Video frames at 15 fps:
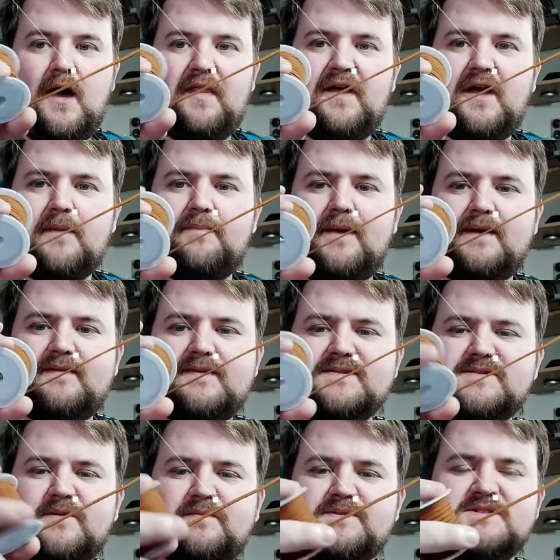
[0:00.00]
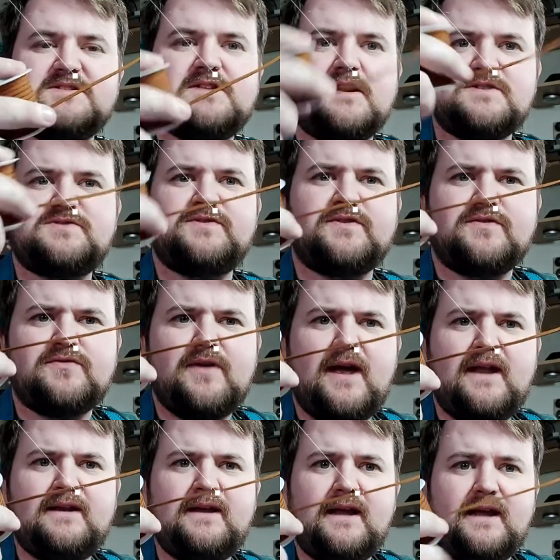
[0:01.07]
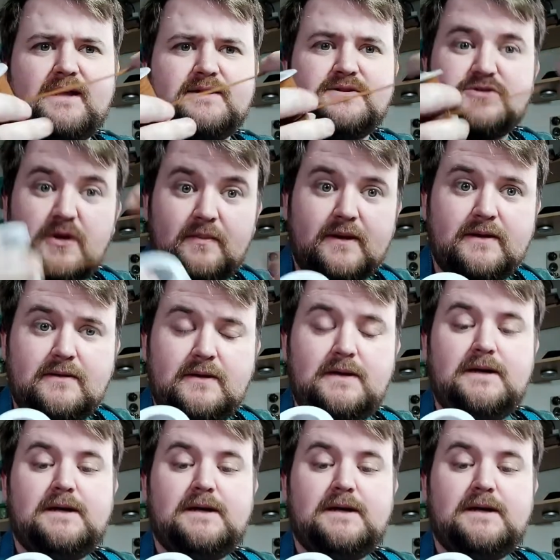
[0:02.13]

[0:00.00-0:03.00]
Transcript: I think I picked this up in Søstrene Grene in Dublin.